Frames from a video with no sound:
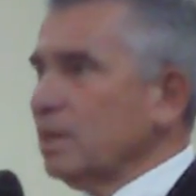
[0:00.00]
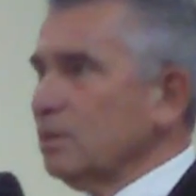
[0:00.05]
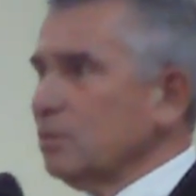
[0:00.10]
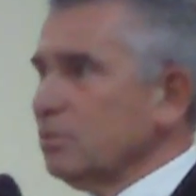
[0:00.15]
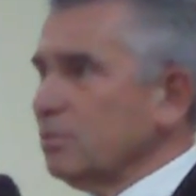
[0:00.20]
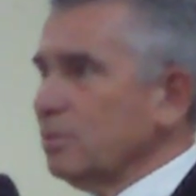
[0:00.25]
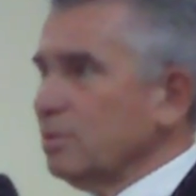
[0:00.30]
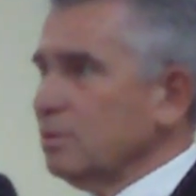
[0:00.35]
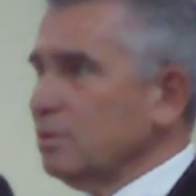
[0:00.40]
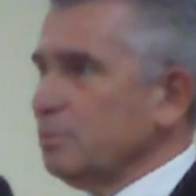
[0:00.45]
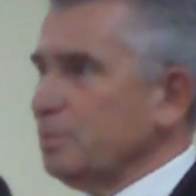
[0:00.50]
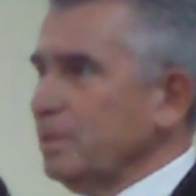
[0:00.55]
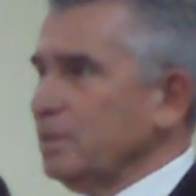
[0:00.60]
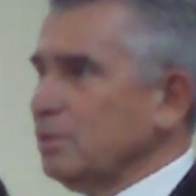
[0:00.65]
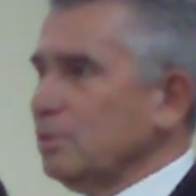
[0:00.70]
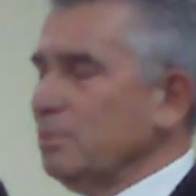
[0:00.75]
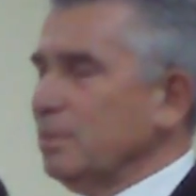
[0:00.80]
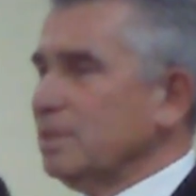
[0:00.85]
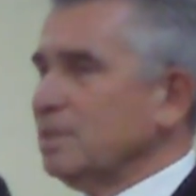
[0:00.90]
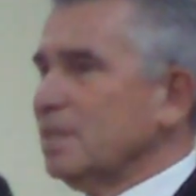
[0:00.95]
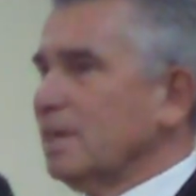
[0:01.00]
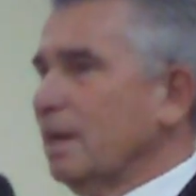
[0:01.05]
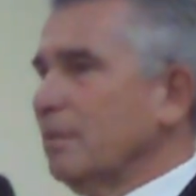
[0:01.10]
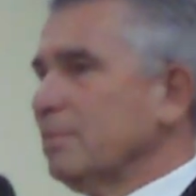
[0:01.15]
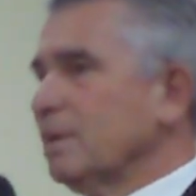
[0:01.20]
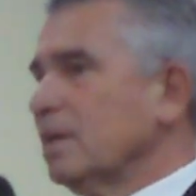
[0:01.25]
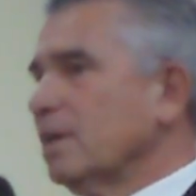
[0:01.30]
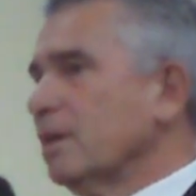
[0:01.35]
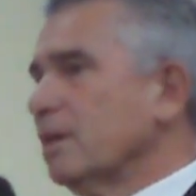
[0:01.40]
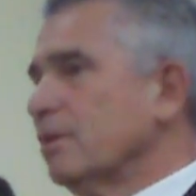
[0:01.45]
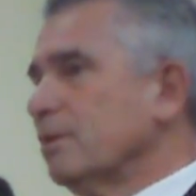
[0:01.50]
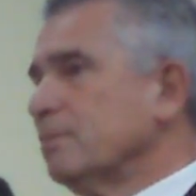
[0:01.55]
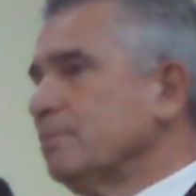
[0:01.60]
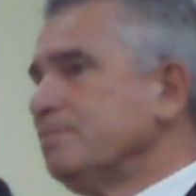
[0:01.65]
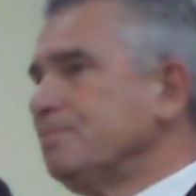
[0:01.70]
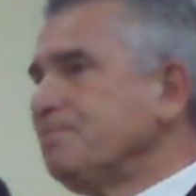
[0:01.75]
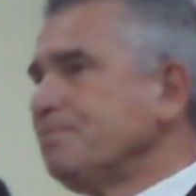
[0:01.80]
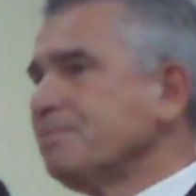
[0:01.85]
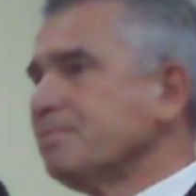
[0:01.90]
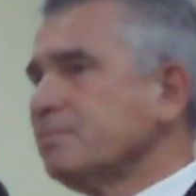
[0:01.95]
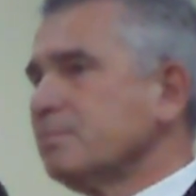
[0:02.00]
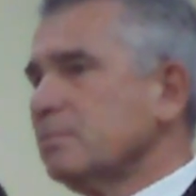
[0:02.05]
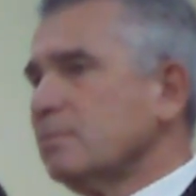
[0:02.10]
because we're going to spend so much time together.